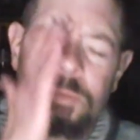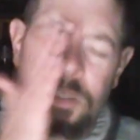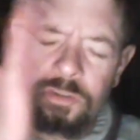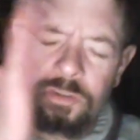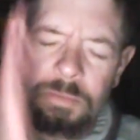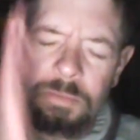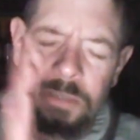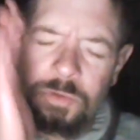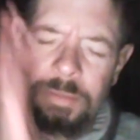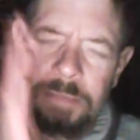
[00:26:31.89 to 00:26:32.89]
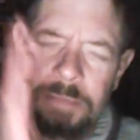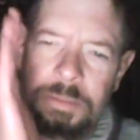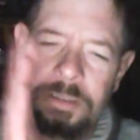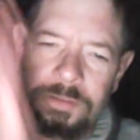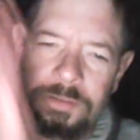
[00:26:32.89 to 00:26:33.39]
What you must remember.
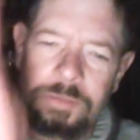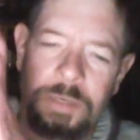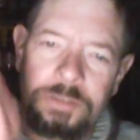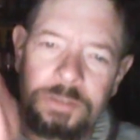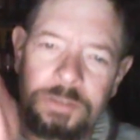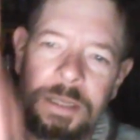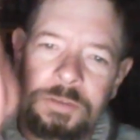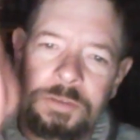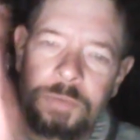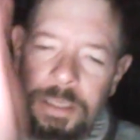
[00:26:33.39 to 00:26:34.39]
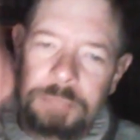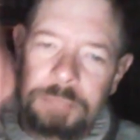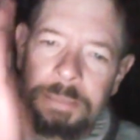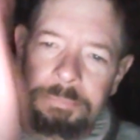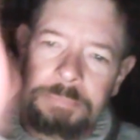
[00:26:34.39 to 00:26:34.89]
This is what you must
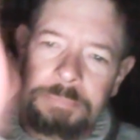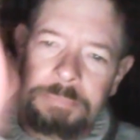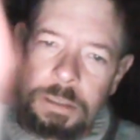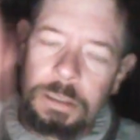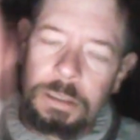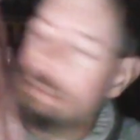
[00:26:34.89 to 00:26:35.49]
remember.